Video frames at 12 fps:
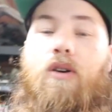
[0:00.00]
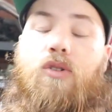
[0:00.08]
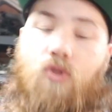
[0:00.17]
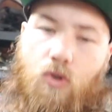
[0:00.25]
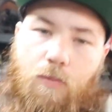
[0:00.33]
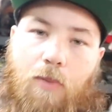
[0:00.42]

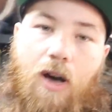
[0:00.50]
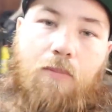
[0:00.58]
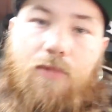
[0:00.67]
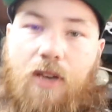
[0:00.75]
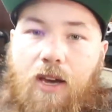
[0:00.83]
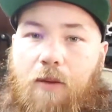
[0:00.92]
truth
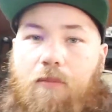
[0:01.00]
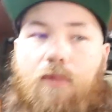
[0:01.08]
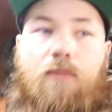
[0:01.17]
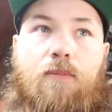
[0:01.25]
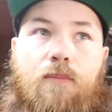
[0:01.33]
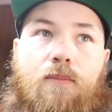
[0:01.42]
bomb time.
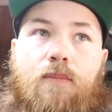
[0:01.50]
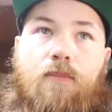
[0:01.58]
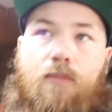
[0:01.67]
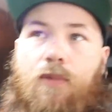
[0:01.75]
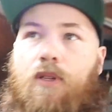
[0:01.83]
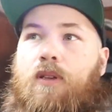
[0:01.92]

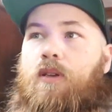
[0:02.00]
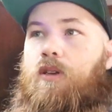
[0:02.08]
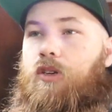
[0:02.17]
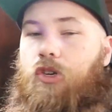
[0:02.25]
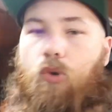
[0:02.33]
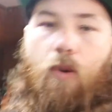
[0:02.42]

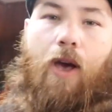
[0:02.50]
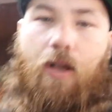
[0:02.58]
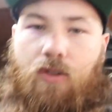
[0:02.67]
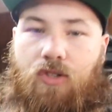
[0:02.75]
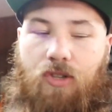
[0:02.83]
Cue Alex